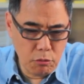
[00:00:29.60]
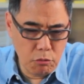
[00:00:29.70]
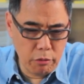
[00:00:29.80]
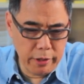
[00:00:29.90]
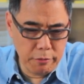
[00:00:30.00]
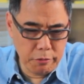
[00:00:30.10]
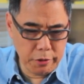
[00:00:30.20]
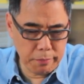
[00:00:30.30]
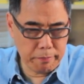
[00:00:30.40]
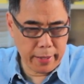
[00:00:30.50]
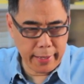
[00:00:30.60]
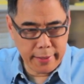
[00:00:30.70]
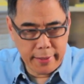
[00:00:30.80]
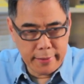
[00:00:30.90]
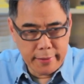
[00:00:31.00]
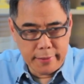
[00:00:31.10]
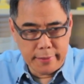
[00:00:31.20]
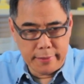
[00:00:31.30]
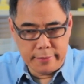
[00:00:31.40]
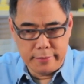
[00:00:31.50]
we were packing
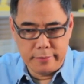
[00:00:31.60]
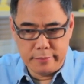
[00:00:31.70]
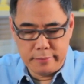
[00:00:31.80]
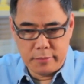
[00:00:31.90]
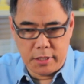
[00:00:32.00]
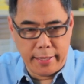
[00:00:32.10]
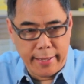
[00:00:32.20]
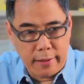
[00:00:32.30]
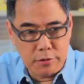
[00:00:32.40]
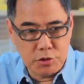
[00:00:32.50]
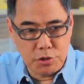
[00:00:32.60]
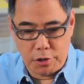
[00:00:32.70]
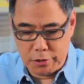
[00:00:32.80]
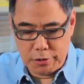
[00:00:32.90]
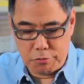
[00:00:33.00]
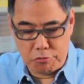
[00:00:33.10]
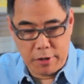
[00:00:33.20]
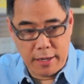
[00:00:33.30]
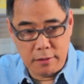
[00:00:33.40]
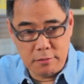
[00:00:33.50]
the takeouts on a
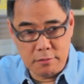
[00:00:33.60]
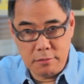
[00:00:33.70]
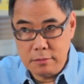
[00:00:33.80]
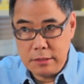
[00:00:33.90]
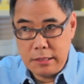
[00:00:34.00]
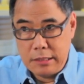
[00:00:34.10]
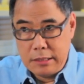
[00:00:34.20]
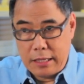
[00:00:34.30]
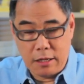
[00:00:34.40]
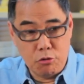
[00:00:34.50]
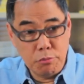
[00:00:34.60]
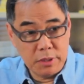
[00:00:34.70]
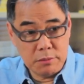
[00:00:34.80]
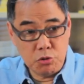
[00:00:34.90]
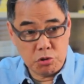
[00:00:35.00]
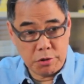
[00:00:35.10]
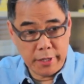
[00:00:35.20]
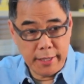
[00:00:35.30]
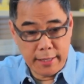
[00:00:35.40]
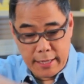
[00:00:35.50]
round aluminum
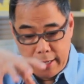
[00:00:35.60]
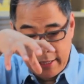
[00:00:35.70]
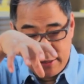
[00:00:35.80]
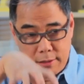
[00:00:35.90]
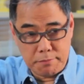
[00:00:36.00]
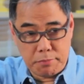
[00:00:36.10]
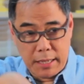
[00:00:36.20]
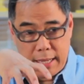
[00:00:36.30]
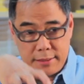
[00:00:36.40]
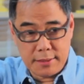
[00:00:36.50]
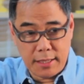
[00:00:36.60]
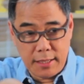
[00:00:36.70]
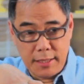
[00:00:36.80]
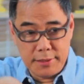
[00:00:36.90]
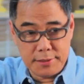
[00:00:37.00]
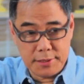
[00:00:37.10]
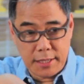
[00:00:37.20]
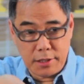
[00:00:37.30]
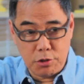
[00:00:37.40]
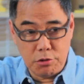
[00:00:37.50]
tray that has a plastic lids
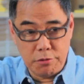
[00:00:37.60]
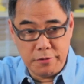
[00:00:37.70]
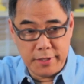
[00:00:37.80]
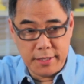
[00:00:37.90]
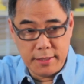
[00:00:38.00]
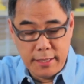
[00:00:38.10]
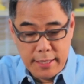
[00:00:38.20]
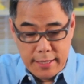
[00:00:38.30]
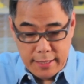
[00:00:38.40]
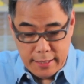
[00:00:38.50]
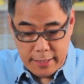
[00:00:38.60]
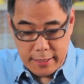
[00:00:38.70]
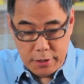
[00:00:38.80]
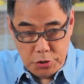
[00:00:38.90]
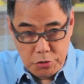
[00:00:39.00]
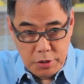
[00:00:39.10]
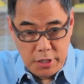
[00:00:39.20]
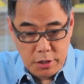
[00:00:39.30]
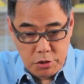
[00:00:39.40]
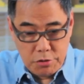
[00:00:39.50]
that go over it that you
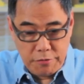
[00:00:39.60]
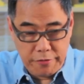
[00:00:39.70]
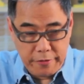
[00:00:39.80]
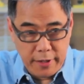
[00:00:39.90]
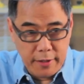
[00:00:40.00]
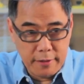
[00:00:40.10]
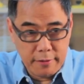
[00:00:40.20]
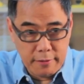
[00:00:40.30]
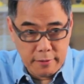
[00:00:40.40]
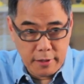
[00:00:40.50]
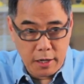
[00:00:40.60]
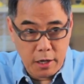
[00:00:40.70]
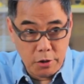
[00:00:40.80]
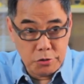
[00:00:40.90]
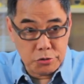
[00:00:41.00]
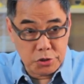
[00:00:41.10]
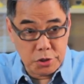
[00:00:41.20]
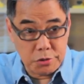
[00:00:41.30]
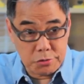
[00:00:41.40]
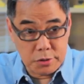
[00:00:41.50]
need to finger close
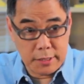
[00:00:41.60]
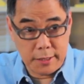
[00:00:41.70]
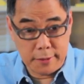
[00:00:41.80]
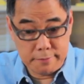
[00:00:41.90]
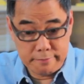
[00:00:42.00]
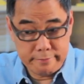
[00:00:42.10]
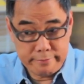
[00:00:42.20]
those uh,